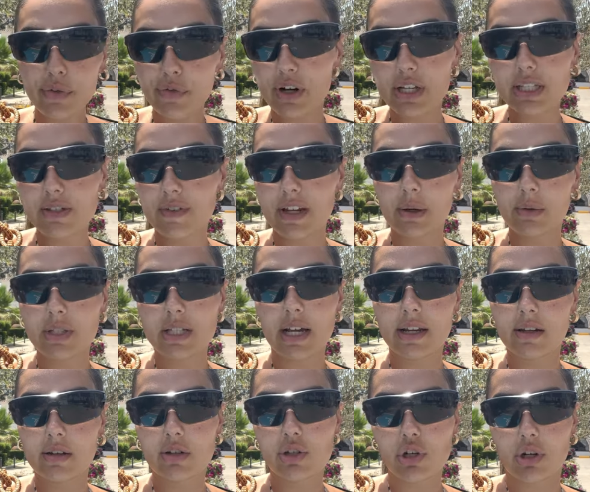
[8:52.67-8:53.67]
friends have now
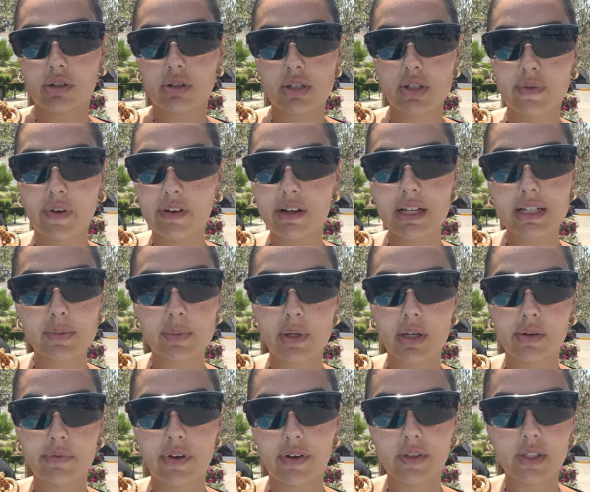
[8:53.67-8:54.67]
decided to join us. Very last
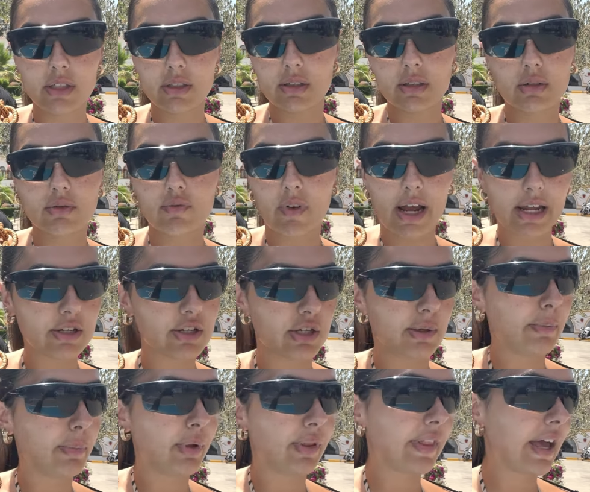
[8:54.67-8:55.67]
minute, very
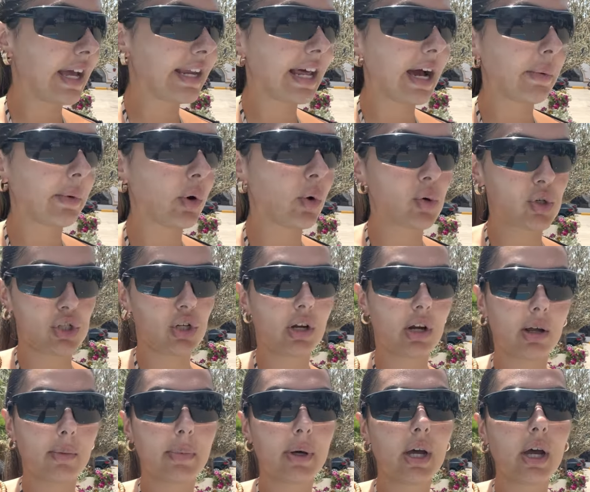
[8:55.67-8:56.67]
random, but they're now at Ocean
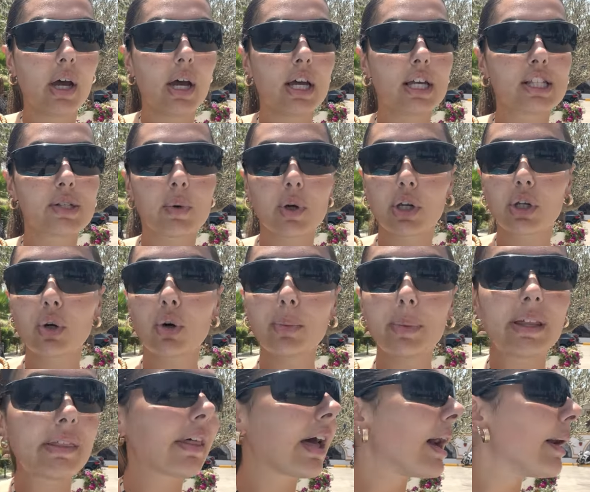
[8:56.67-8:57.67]
Club. So we're going to go
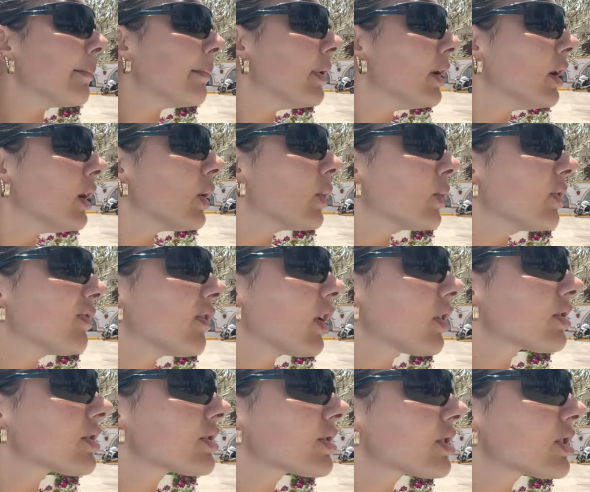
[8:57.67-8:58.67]
meet them. We've
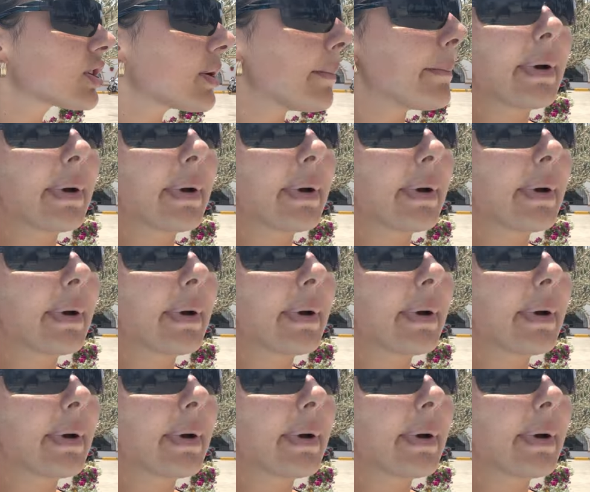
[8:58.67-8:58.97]
lost some